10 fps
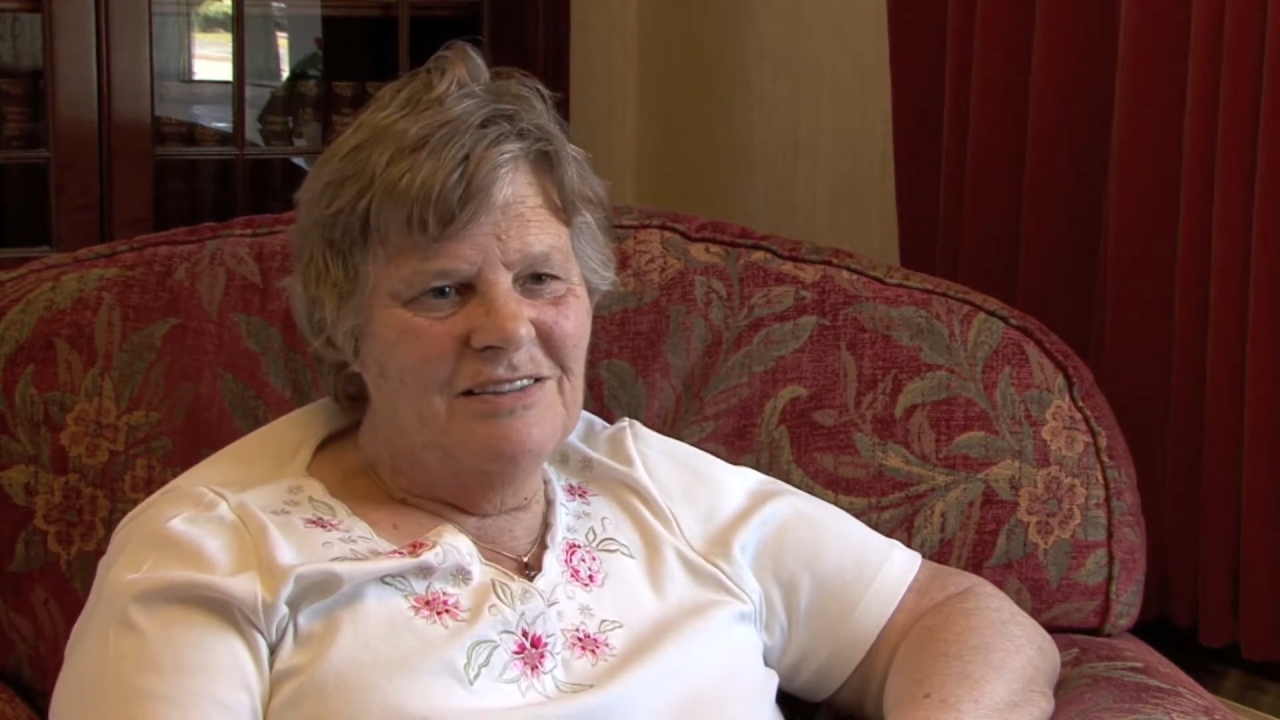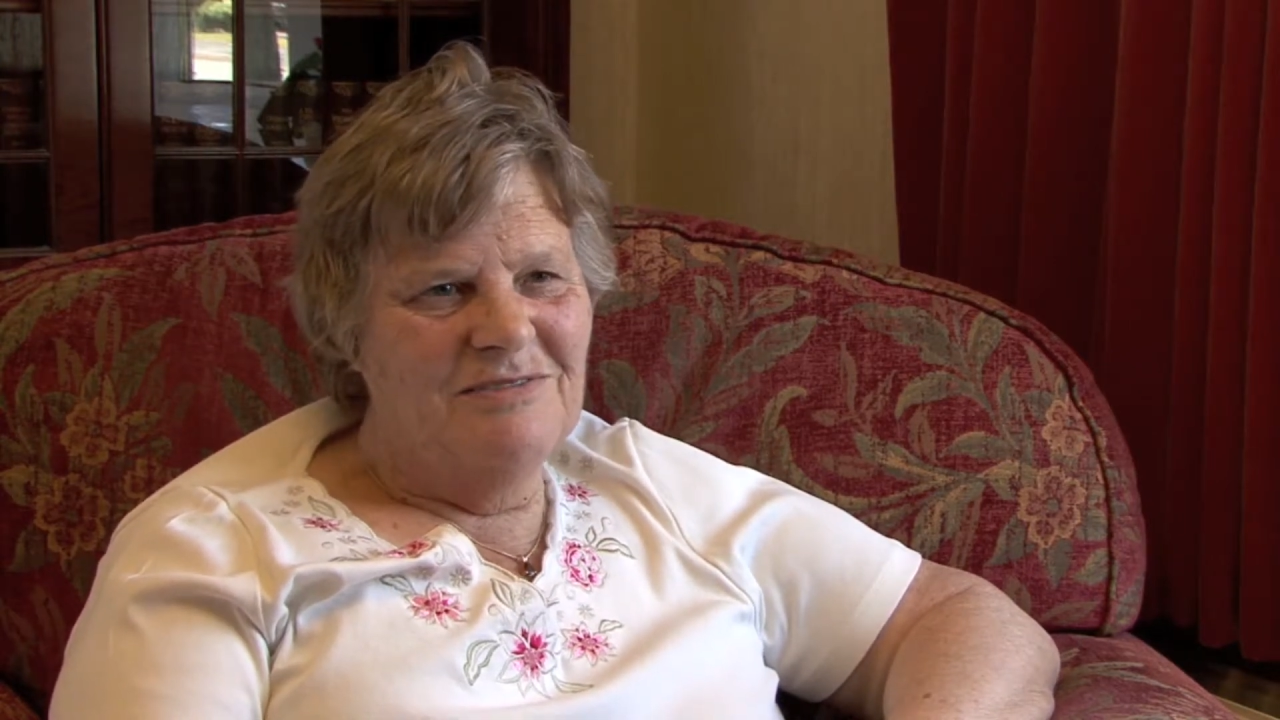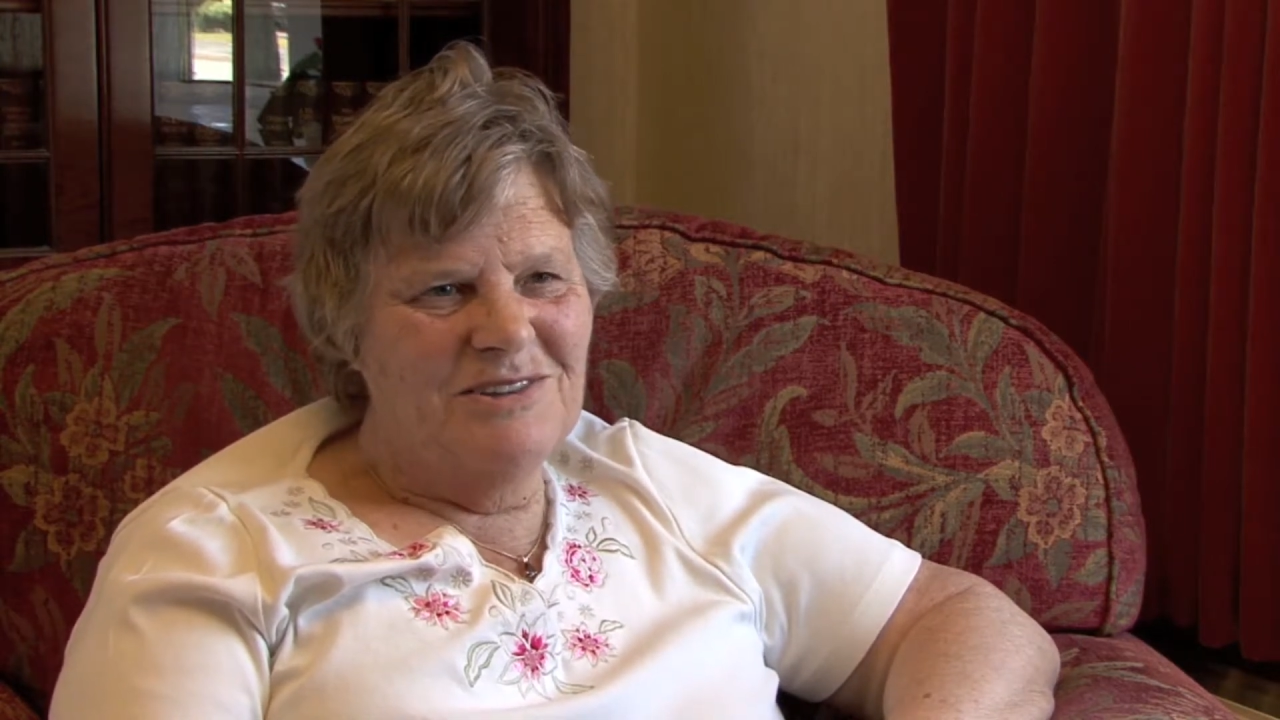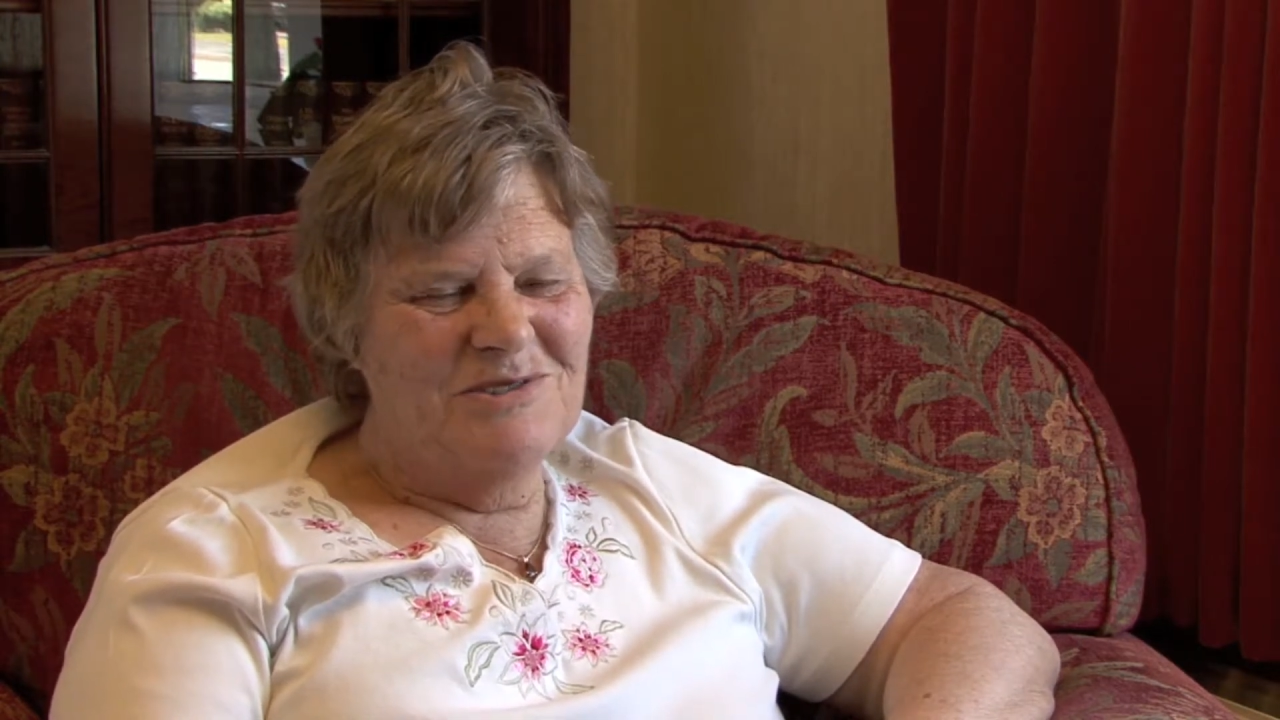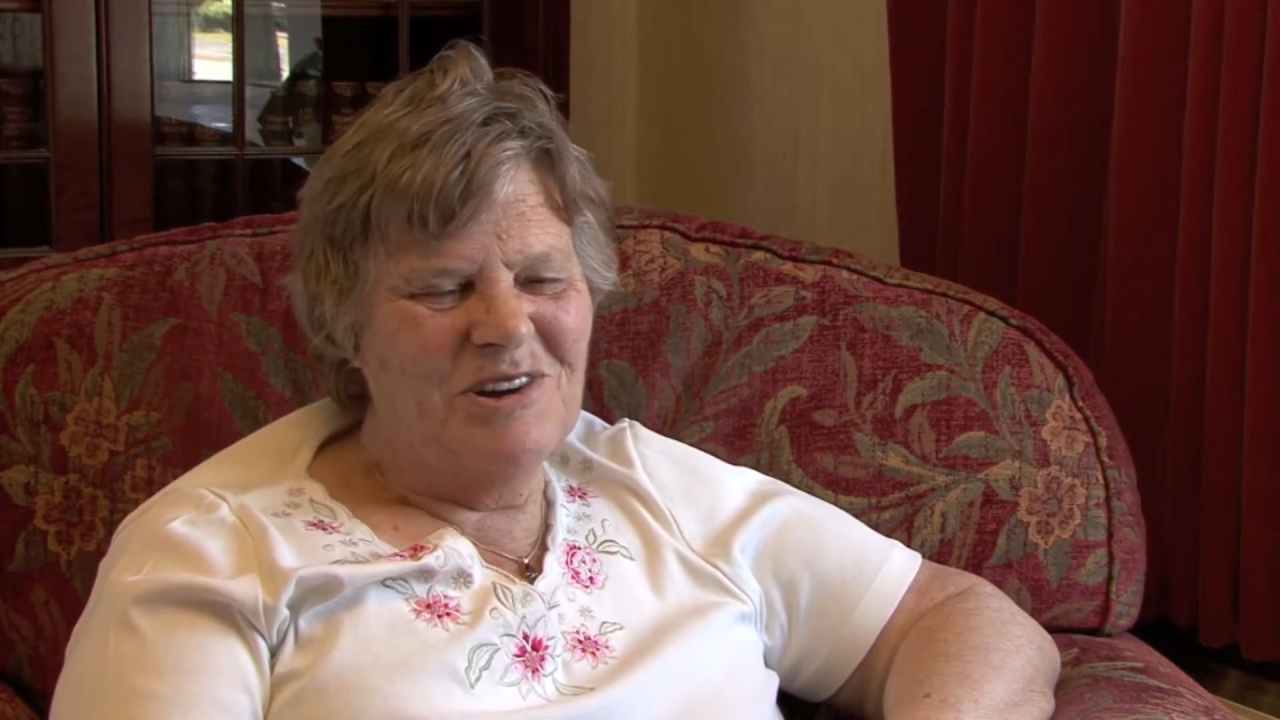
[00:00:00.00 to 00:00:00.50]

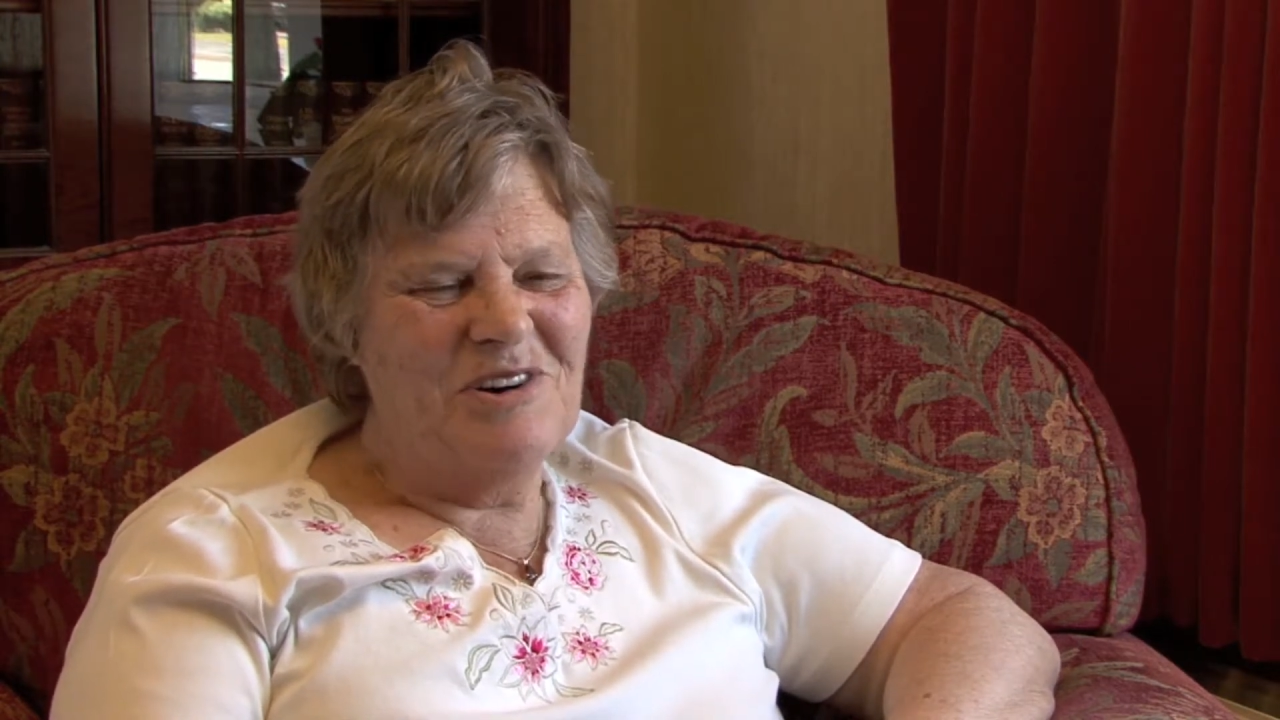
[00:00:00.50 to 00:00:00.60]
which was